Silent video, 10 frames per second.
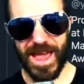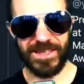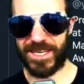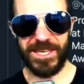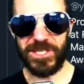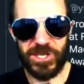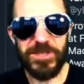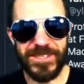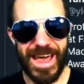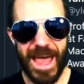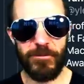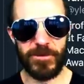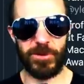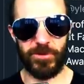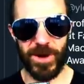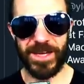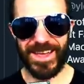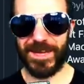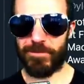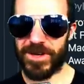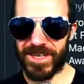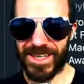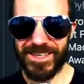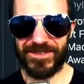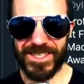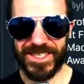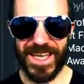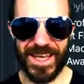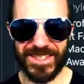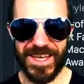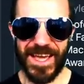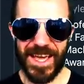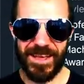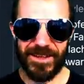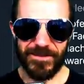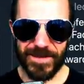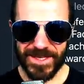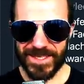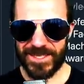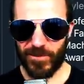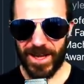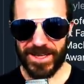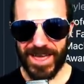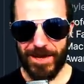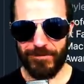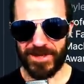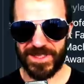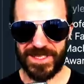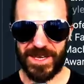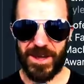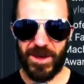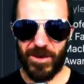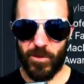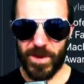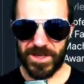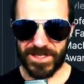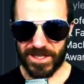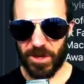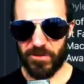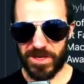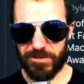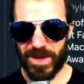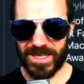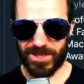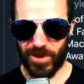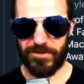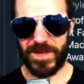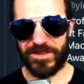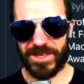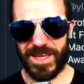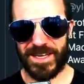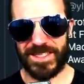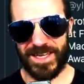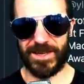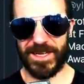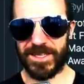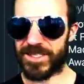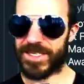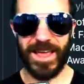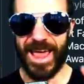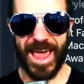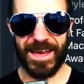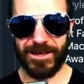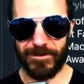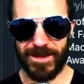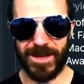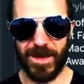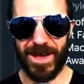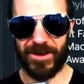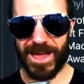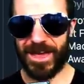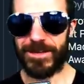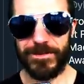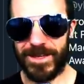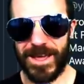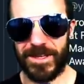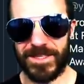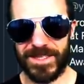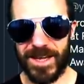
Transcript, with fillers: And he shouldn't have to, right? He pretty clearly says, this is why it happens. We can solve it by swapping the dataset. He doesn't say anything about anything else.